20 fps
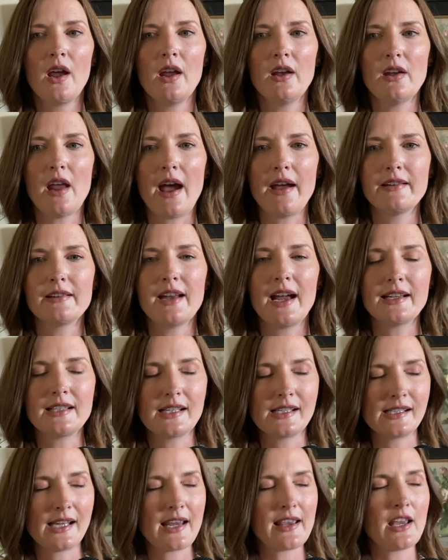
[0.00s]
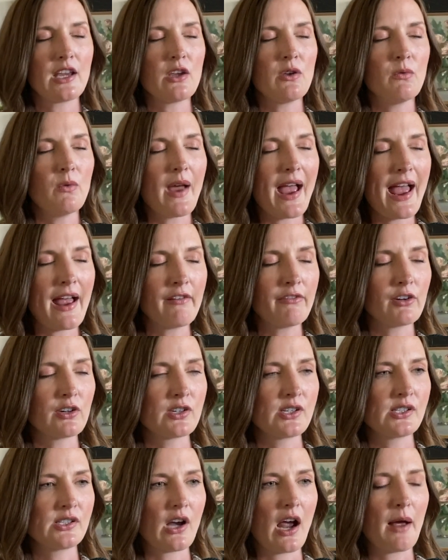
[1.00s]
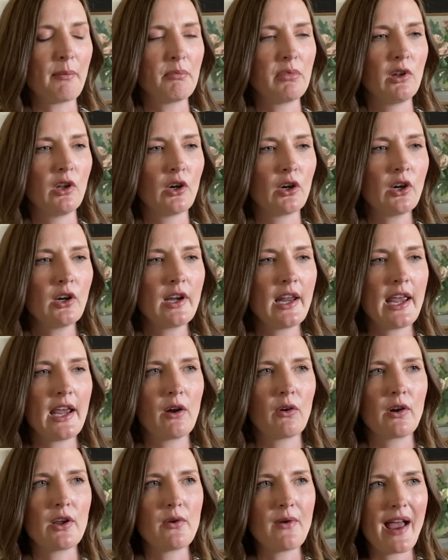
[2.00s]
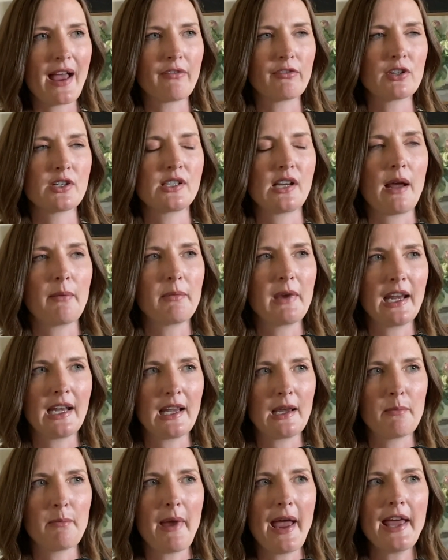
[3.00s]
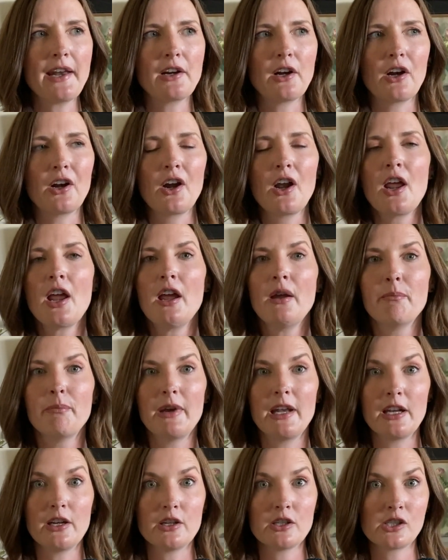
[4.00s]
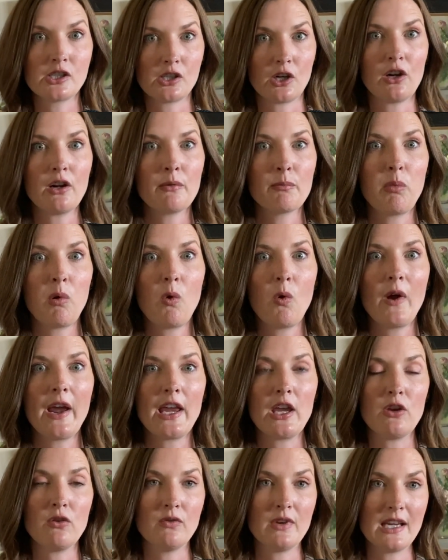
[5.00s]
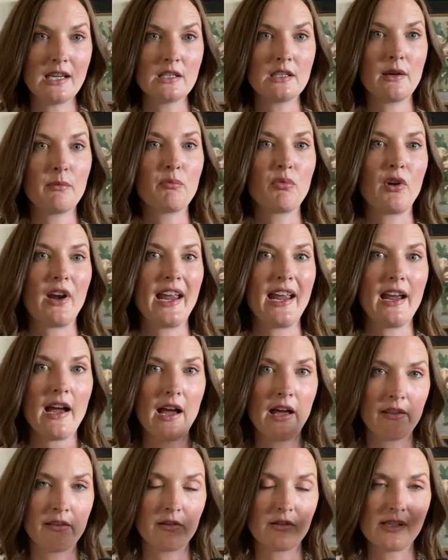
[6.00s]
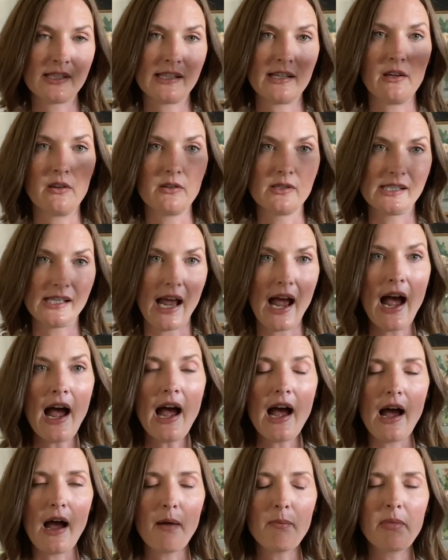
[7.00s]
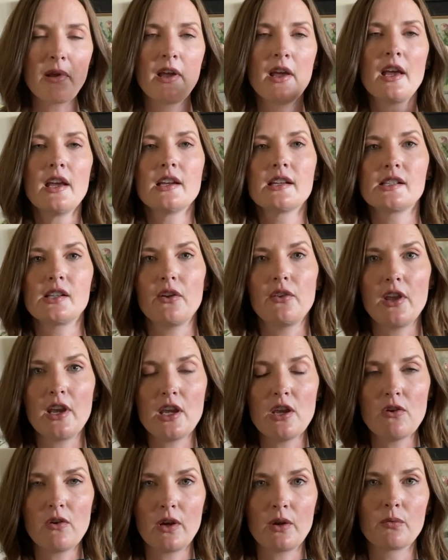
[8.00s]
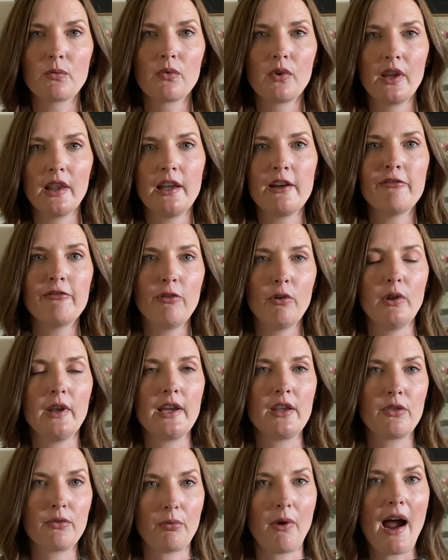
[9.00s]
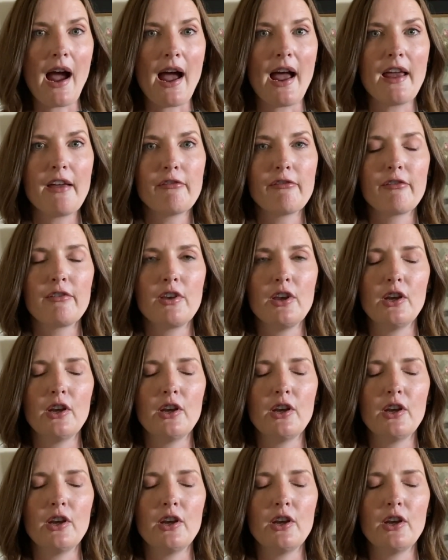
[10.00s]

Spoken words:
not to say that you ever stop learning or you ever stop getting better, but at a certain point, you need to bring other skills up so that you can really fully thrive,